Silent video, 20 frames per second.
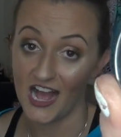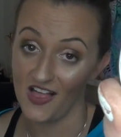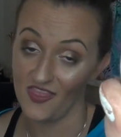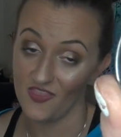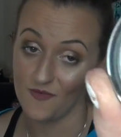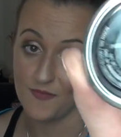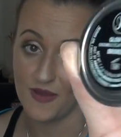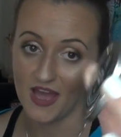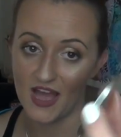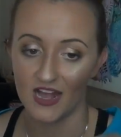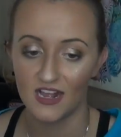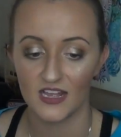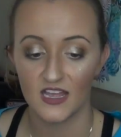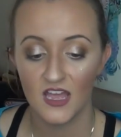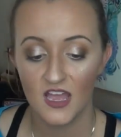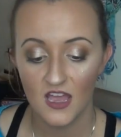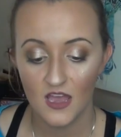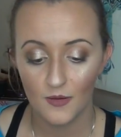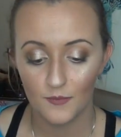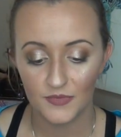on the back
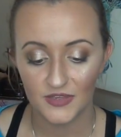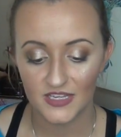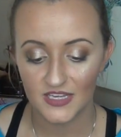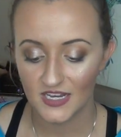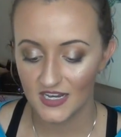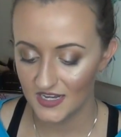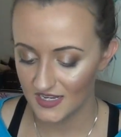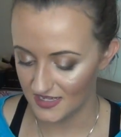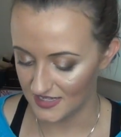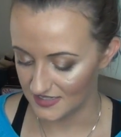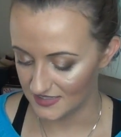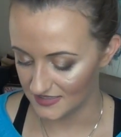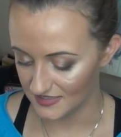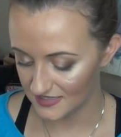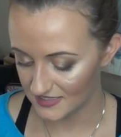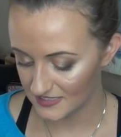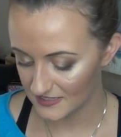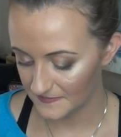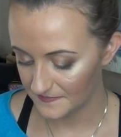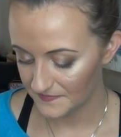
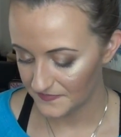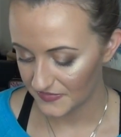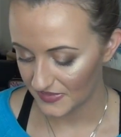because